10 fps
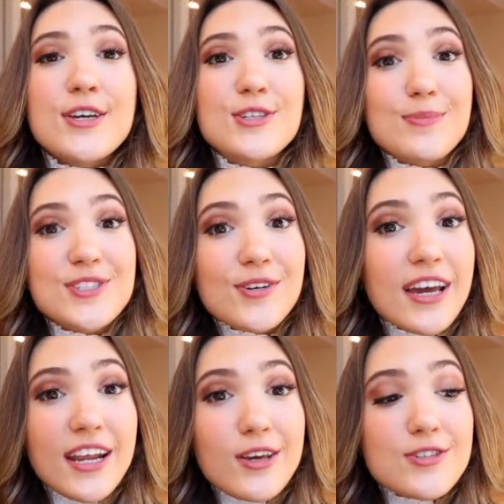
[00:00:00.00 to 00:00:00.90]
so I'm still
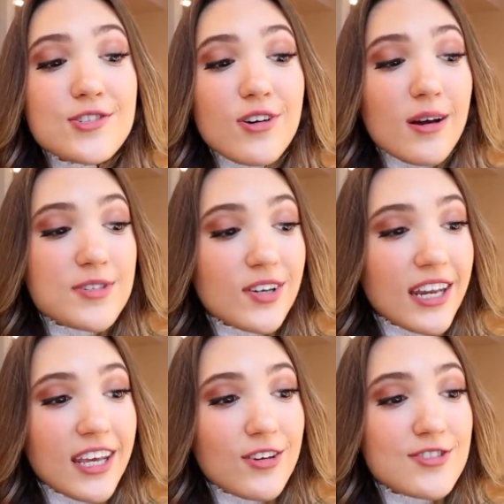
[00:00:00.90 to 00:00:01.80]
getting used to it. I'm still
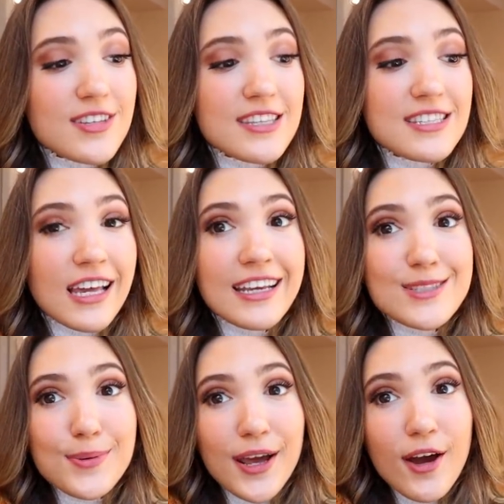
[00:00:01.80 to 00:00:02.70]
getting used to the
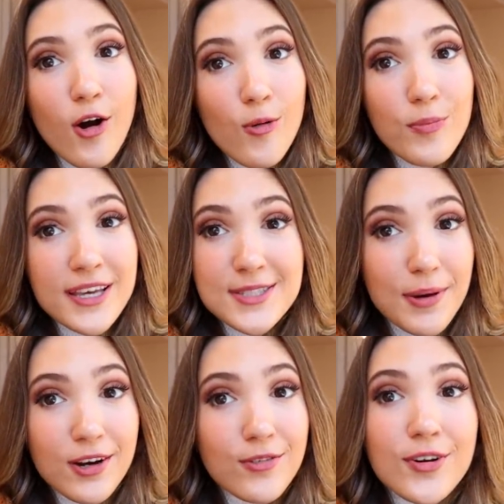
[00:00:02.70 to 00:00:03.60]
settings, but I hope it's
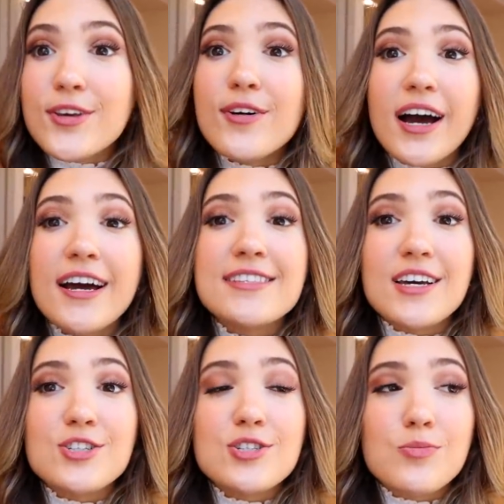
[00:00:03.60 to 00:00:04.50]
better for you guys.
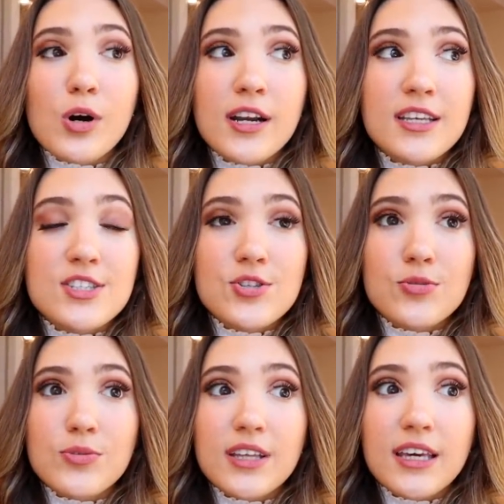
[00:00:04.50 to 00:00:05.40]
I just wanted
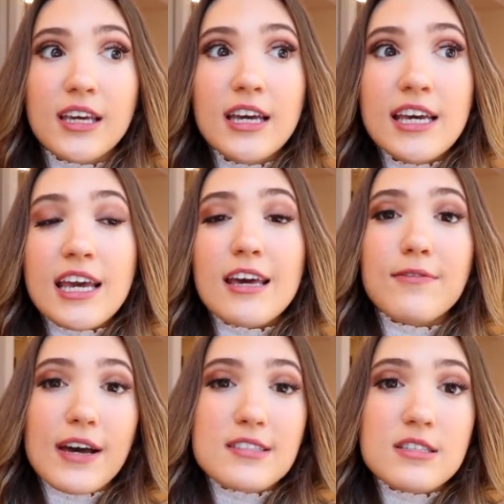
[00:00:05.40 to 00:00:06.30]
to really
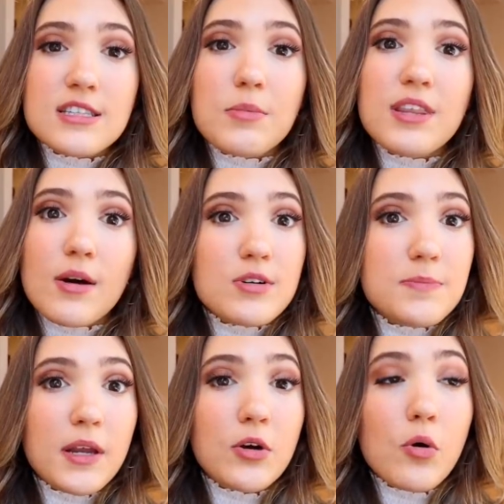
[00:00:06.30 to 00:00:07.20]
invest in something that was
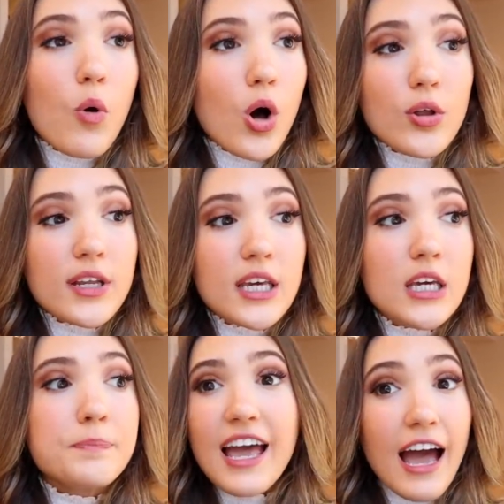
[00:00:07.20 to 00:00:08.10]
better quality.